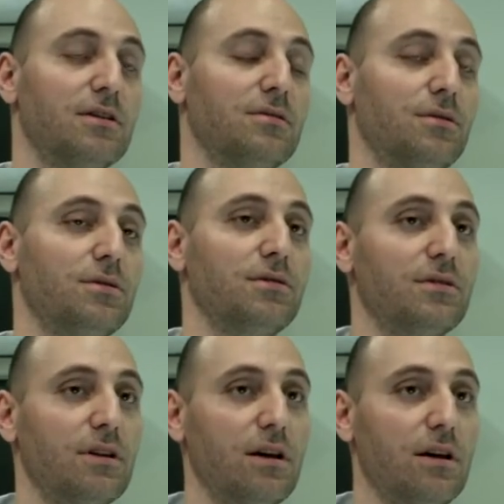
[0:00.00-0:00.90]

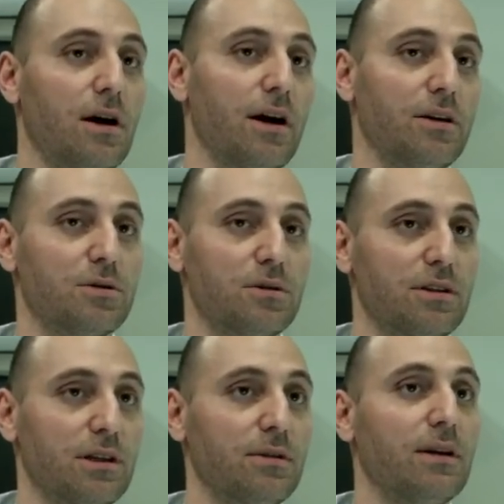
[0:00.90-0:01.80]
First, I
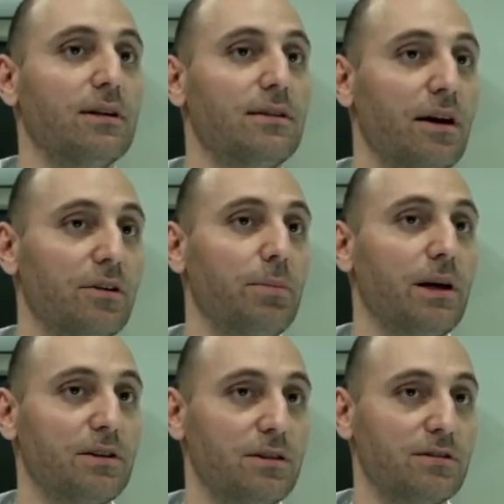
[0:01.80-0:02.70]
usually tell the
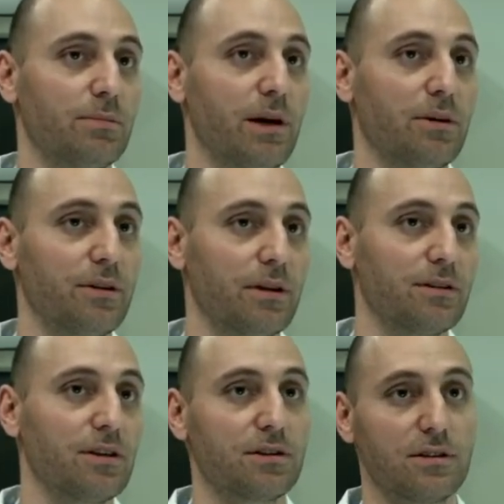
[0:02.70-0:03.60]
patients about the
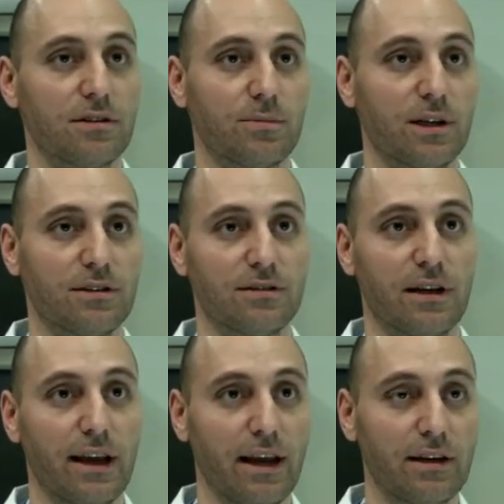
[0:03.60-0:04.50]
condition as much as
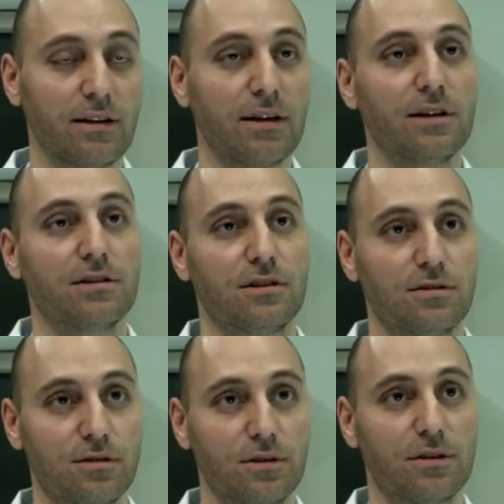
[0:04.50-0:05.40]
I can,
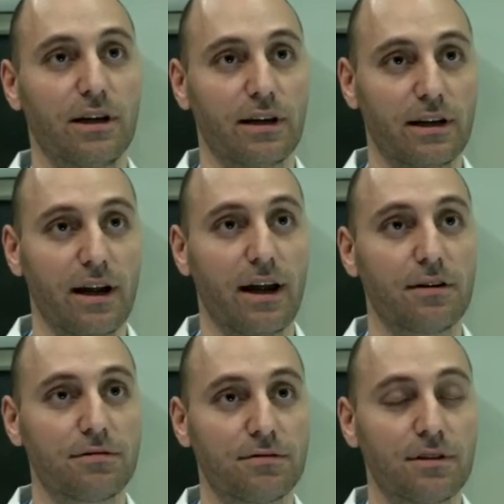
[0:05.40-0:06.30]
just so that they can have